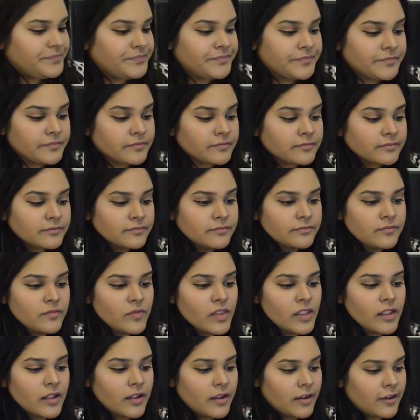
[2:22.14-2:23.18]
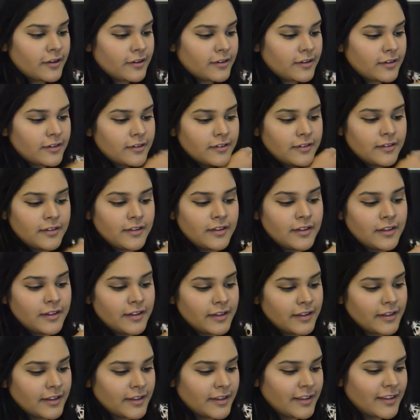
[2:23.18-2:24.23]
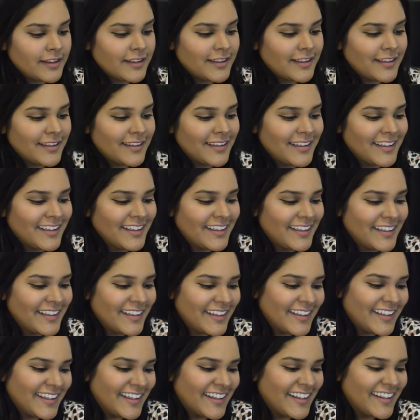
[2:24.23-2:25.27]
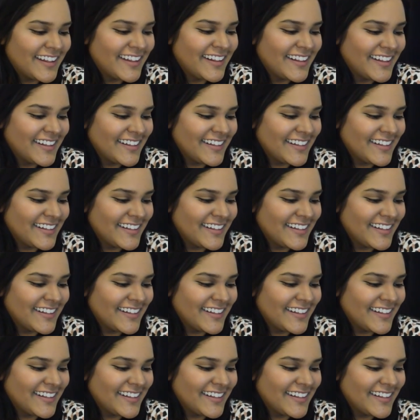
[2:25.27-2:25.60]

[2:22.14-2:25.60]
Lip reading: (not speaking)